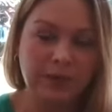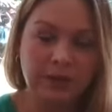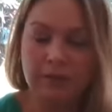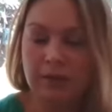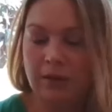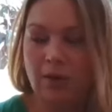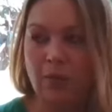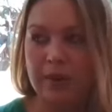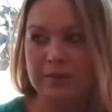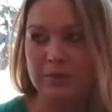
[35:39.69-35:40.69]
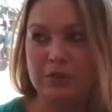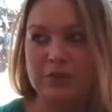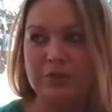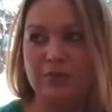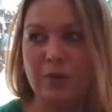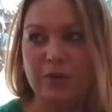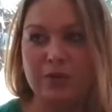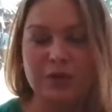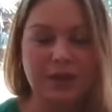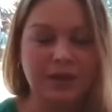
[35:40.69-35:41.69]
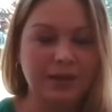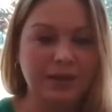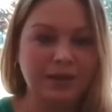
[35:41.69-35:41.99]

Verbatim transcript: and in, in all ways, which is unfortunate.